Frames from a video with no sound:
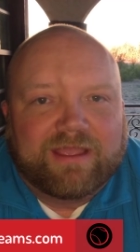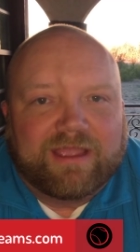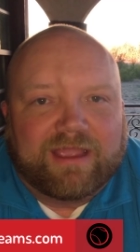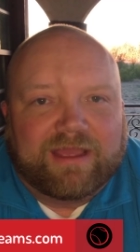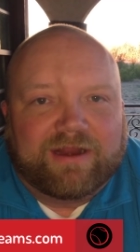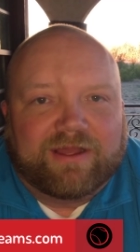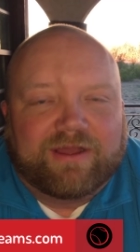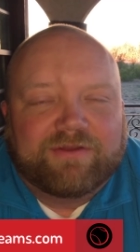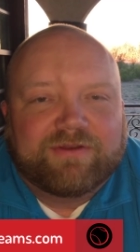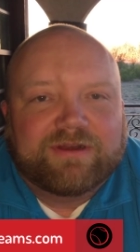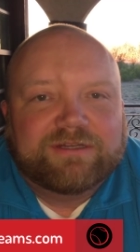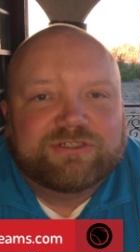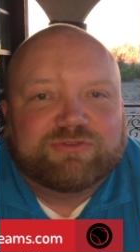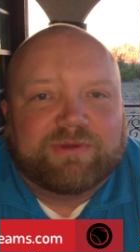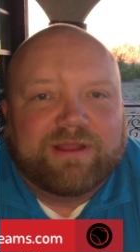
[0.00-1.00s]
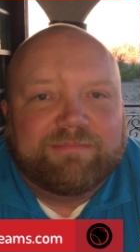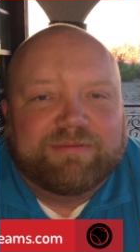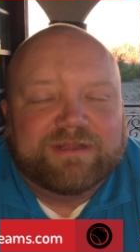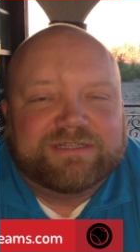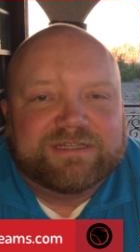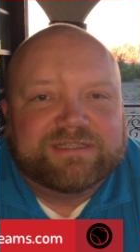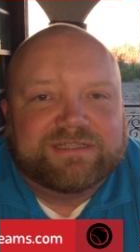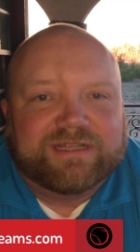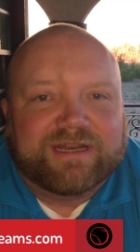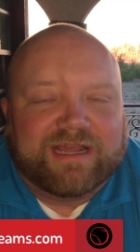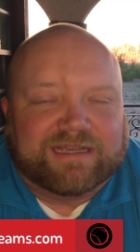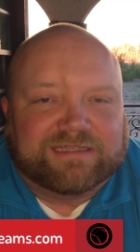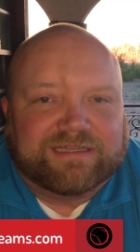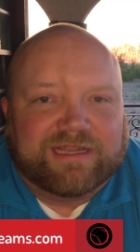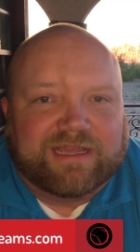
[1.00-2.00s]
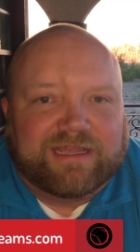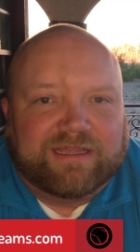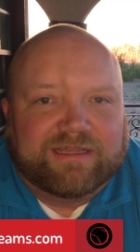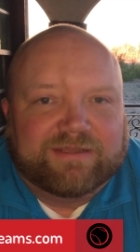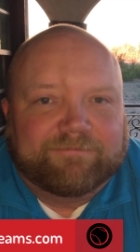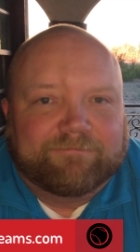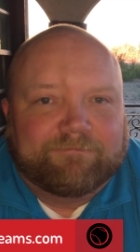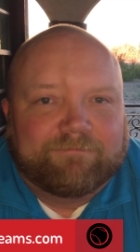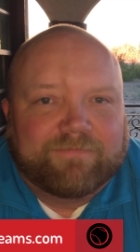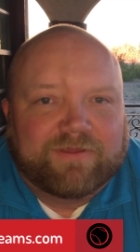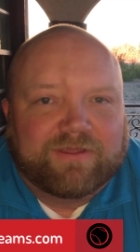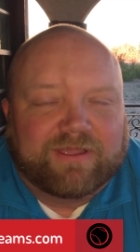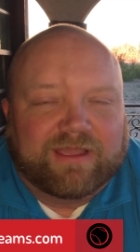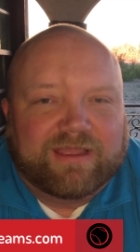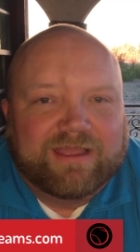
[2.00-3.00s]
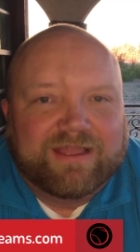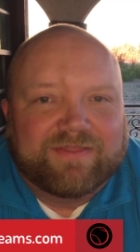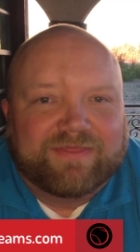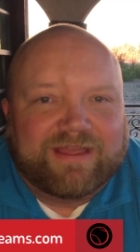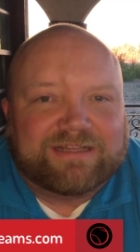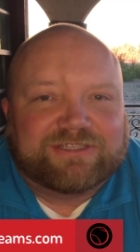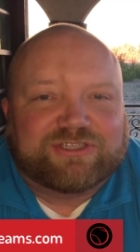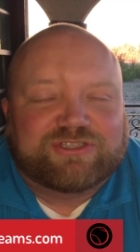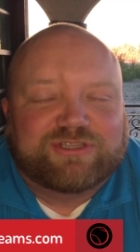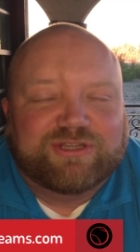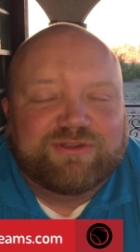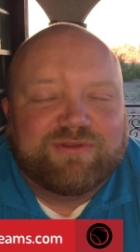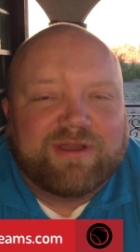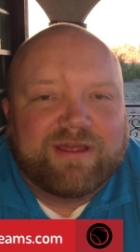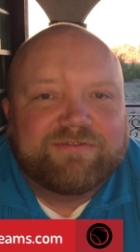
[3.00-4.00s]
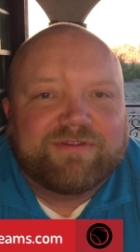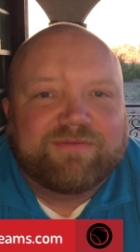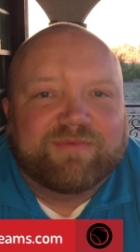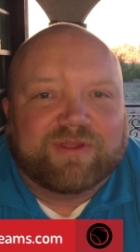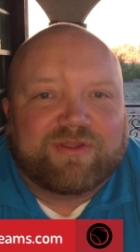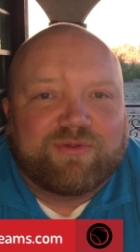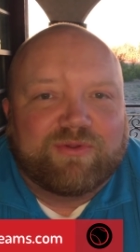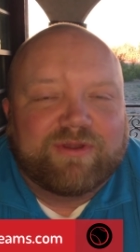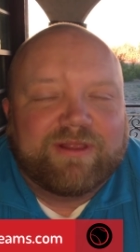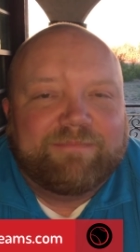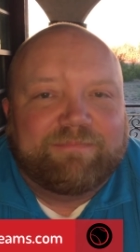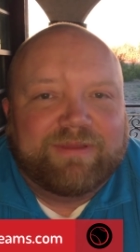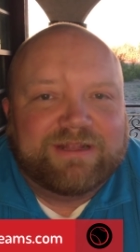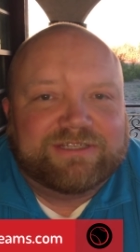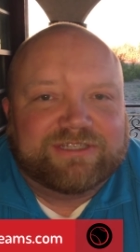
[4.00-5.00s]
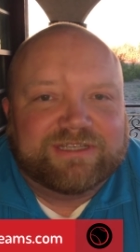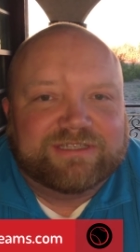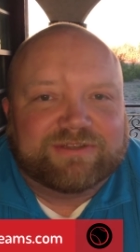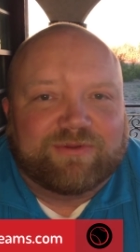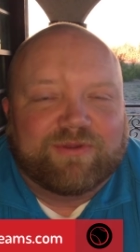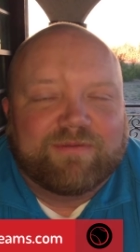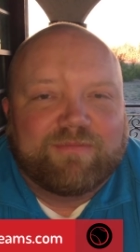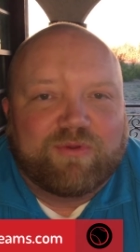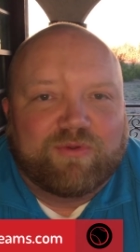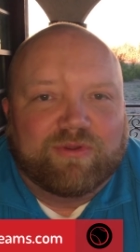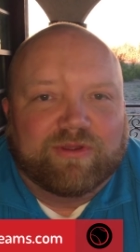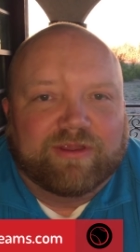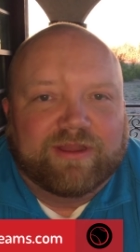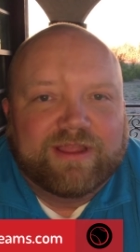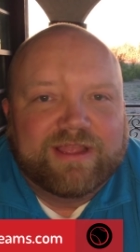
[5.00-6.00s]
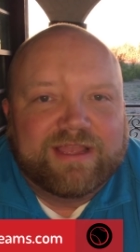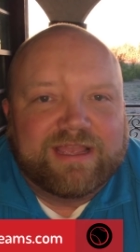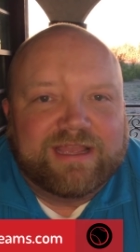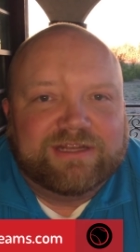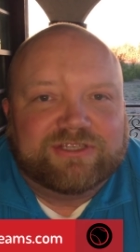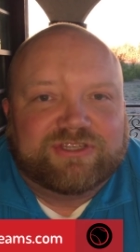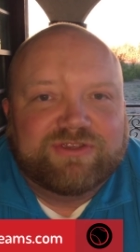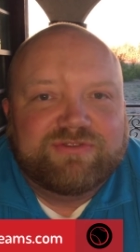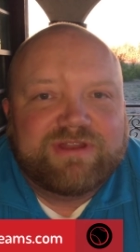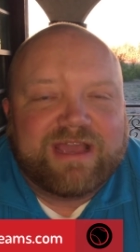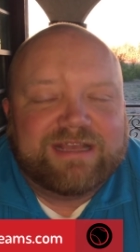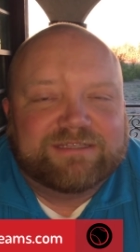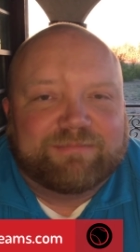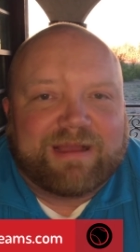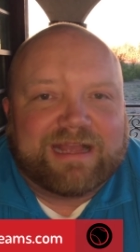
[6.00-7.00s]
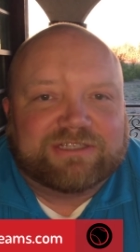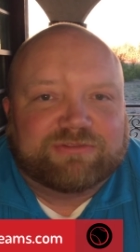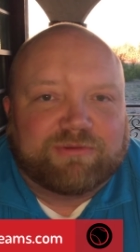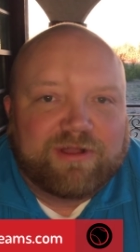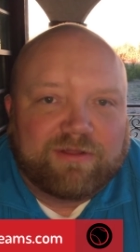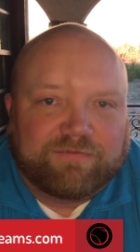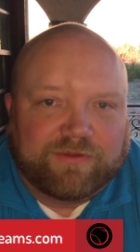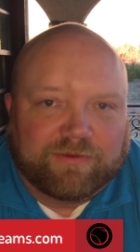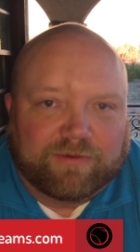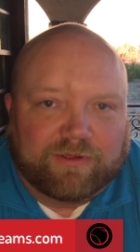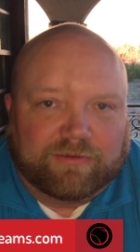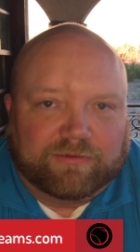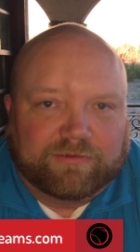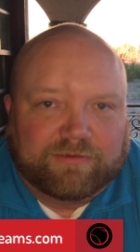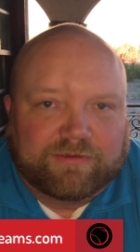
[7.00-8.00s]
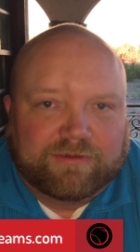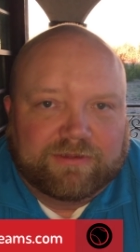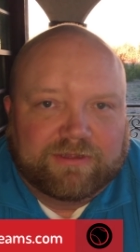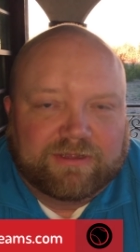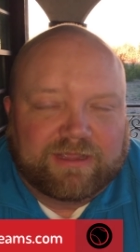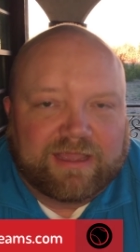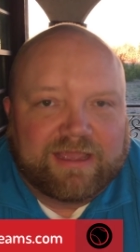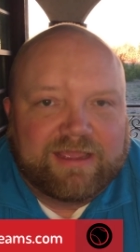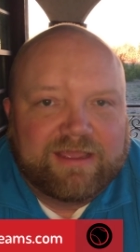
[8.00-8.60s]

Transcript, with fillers: 120 pitches the next day. Okay, that's 200 recorded pitches or more in two days by a 12-year-old. Okay,